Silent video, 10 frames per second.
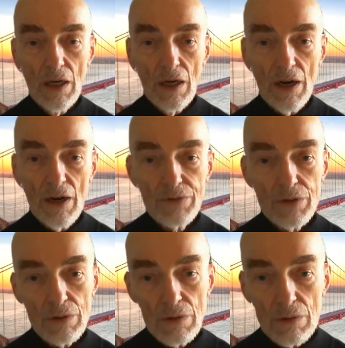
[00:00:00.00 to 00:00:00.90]

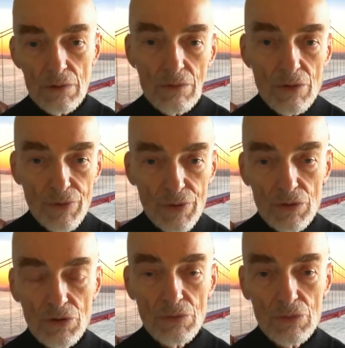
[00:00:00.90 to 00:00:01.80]
after the
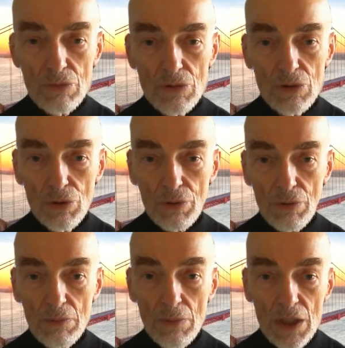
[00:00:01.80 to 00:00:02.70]
first 2 or
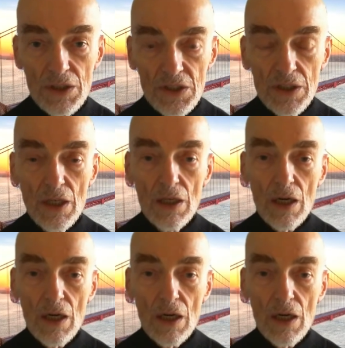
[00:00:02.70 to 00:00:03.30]
3 months,